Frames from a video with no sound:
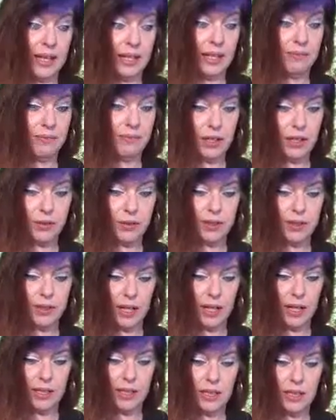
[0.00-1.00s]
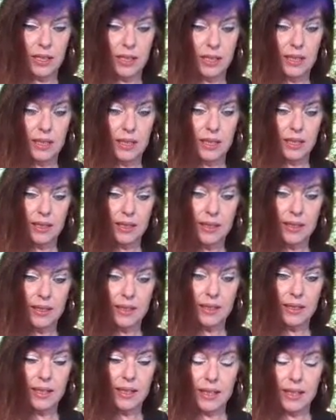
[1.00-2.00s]
a fire sign,
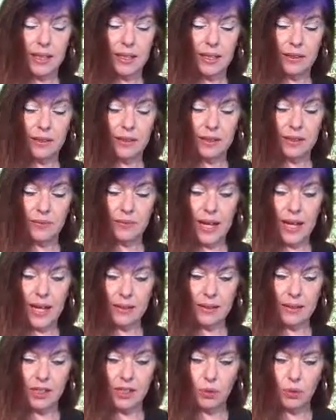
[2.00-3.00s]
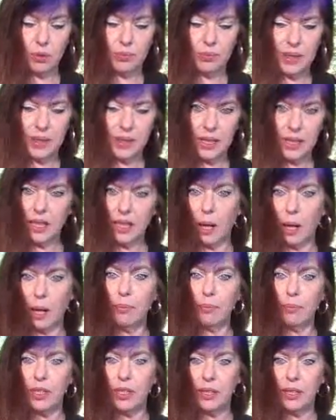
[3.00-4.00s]
to see if it has, you know,
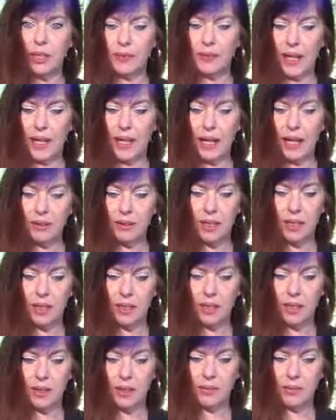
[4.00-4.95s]
gumption, if it has